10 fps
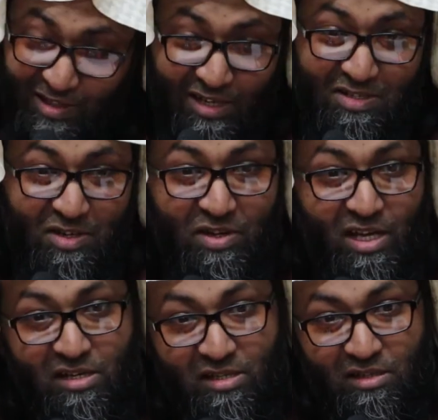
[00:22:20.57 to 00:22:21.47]
That is a
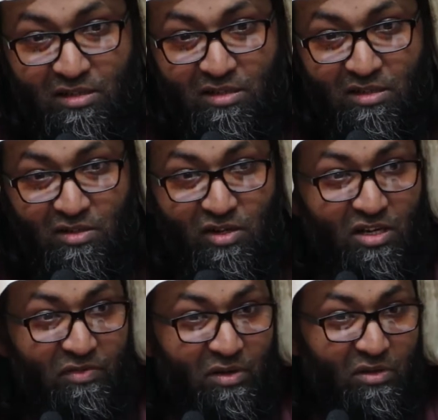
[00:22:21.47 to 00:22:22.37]
reality.
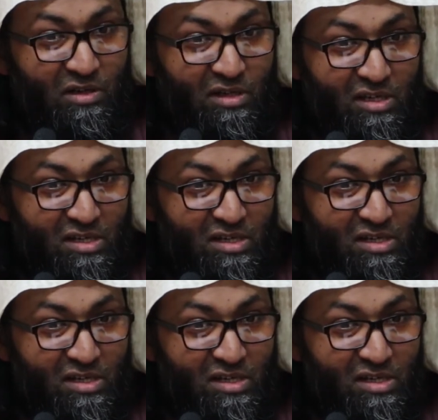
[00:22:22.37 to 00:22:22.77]
Not even